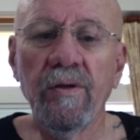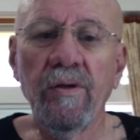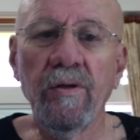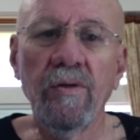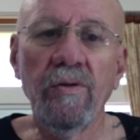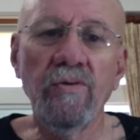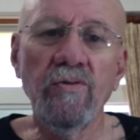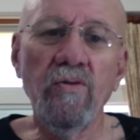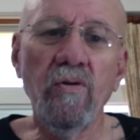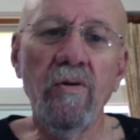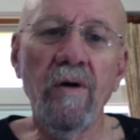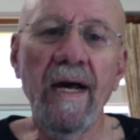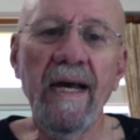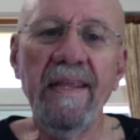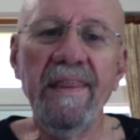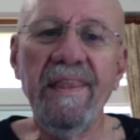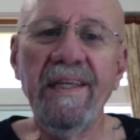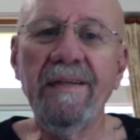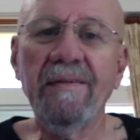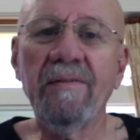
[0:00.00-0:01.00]
So I
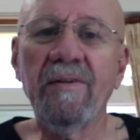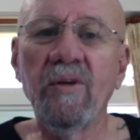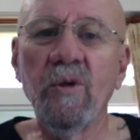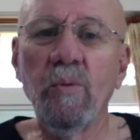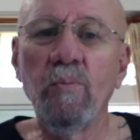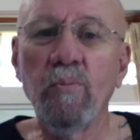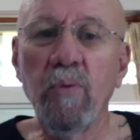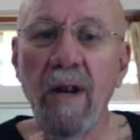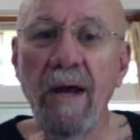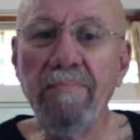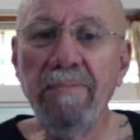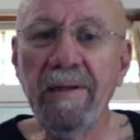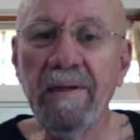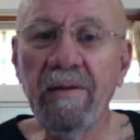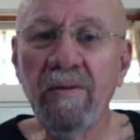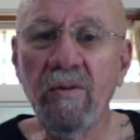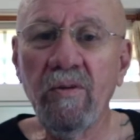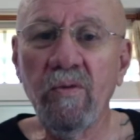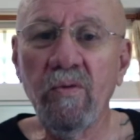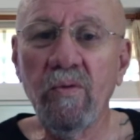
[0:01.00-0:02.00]
think
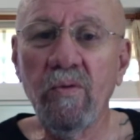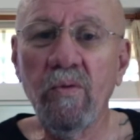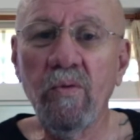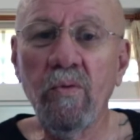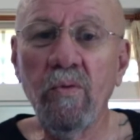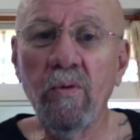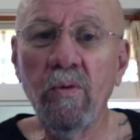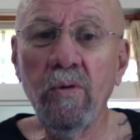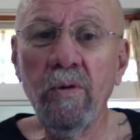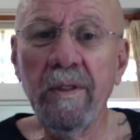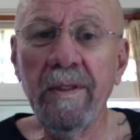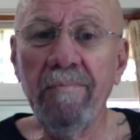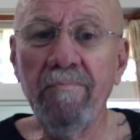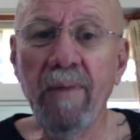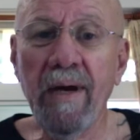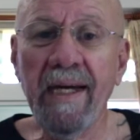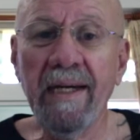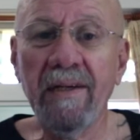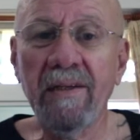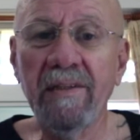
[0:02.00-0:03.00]
probably looking
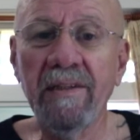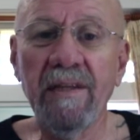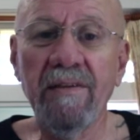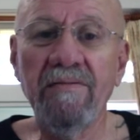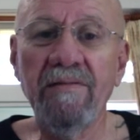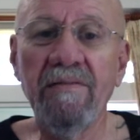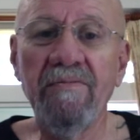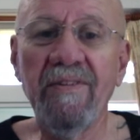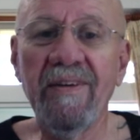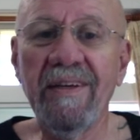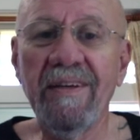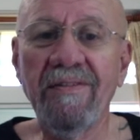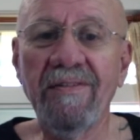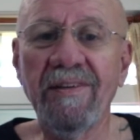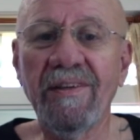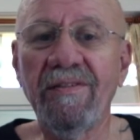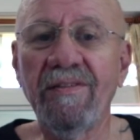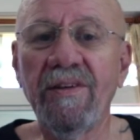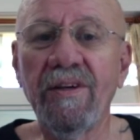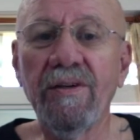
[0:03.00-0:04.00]
back on this event
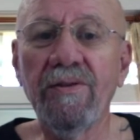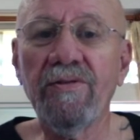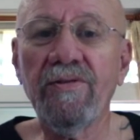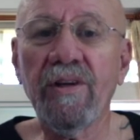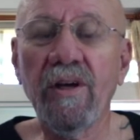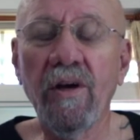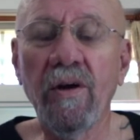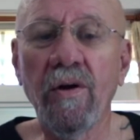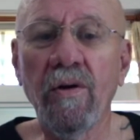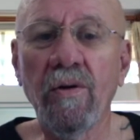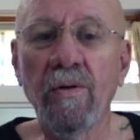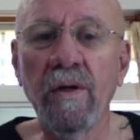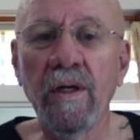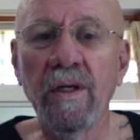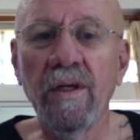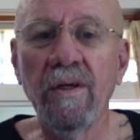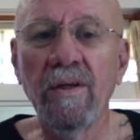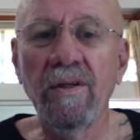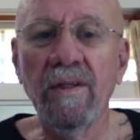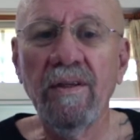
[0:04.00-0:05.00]
6 years ago,
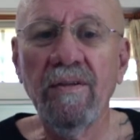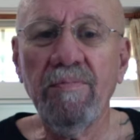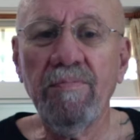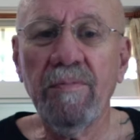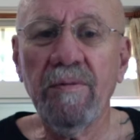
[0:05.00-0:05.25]
this